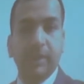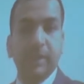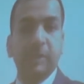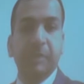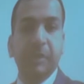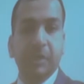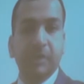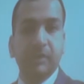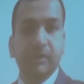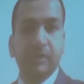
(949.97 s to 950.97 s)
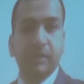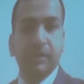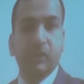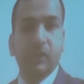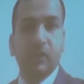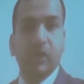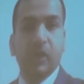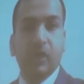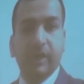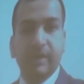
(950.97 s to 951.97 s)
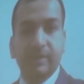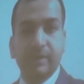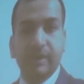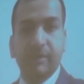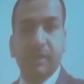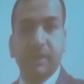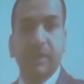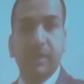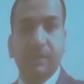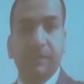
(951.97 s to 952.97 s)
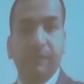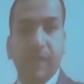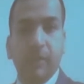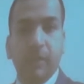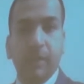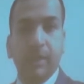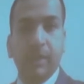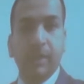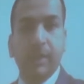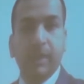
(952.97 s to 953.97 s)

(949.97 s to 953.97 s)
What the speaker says: is because there are existing regulatory framework